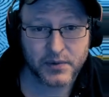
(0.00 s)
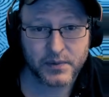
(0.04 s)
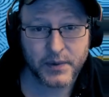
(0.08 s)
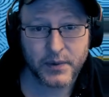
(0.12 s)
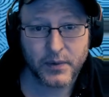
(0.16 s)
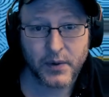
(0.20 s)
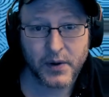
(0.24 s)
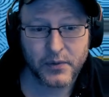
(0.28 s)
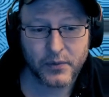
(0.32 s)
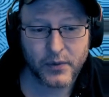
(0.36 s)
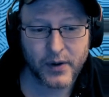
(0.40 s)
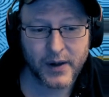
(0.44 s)
We
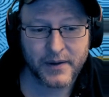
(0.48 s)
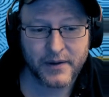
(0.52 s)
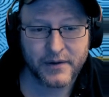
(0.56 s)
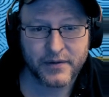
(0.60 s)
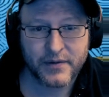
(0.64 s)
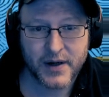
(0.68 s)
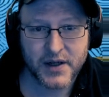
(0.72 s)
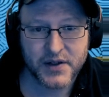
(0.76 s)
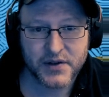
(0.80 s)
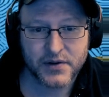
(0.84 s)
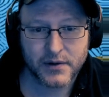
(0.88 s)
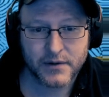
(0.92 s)
want one
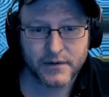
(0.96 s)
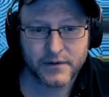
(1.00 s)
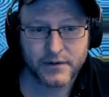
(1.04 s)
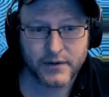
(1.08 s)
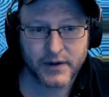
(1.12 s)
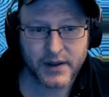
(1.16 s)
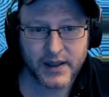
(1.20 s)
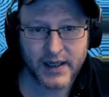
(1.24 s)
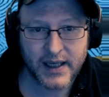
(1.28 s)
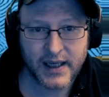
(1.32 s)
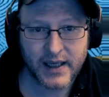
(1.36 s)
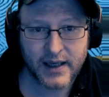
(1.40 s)
threshold for
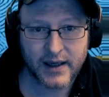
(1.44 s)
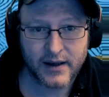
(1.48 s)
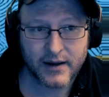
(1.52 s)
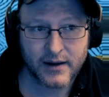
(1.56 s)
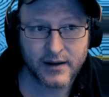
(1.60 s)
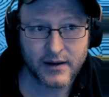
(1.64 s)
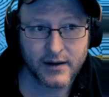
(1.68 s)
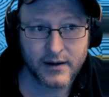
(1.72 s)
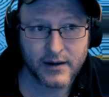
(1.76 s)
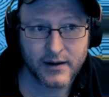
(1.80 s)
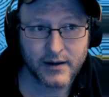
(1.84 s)
in here,